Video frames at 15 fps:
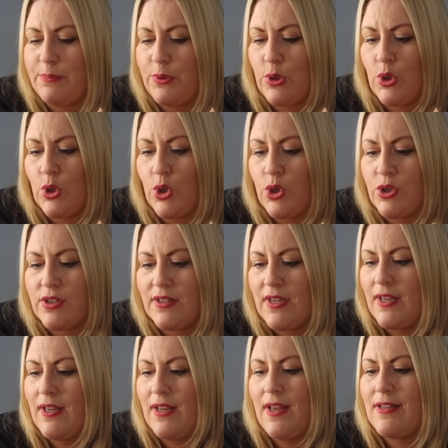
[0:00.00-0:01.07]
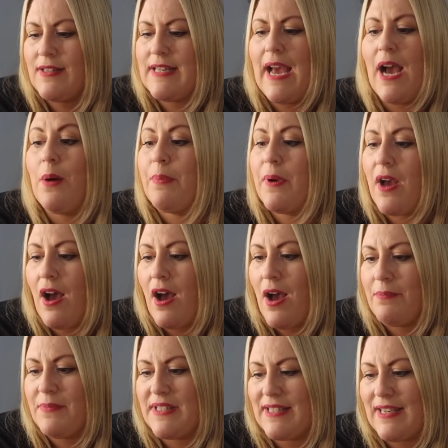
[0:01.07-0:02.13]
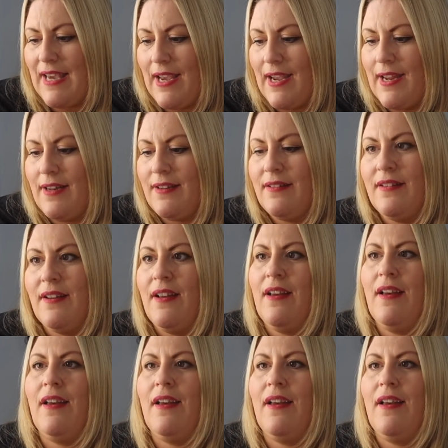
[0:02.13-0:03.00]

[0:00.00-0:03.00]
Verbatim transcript: pores to help calm skin.